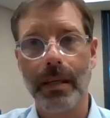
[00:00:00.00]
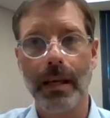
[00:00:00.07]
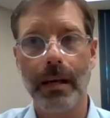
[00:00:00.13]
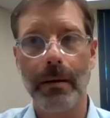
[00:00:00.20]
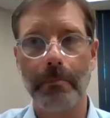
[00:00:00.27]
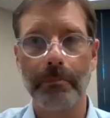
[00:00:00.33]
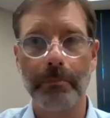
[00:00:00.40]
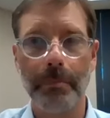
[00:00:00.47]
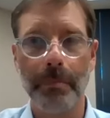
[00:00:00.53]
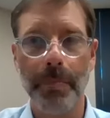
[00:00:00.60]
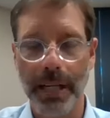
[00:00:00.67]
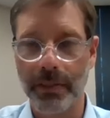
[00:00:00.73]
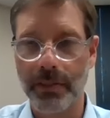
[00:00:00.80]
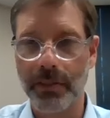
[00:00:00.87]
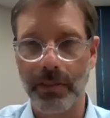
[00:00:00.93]

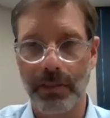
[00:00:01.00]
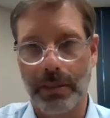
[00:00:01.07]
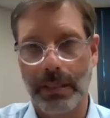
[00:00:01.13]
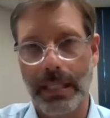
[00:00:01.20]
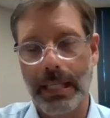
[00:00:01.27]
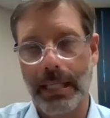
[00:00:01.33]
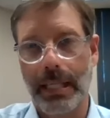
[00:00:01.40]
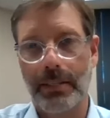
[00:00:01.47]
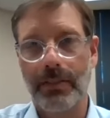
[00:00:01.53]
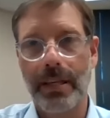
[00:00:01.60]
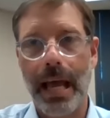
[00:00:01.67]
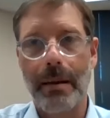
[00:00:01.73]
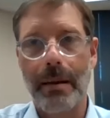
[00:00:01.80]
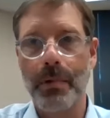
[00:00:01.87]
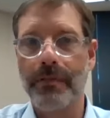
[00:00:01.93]
but it's
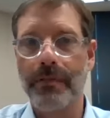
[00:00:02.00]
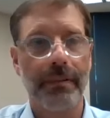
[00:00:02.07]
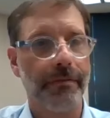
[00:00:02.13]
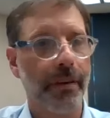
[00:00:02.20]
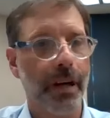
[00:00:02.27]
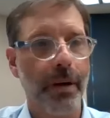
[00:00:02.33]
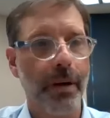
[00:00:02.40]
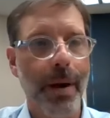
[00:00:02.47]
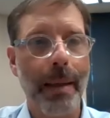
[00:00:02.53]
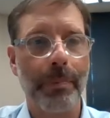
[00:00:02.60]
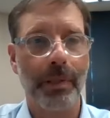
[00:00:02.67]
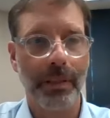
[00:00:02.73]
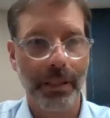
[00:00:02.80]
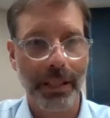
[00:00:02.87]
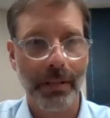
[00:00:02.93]
not moving very
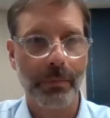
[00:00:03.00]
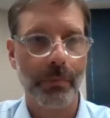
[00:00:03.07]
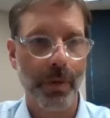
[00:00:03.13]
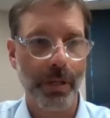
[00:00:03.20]
rapidly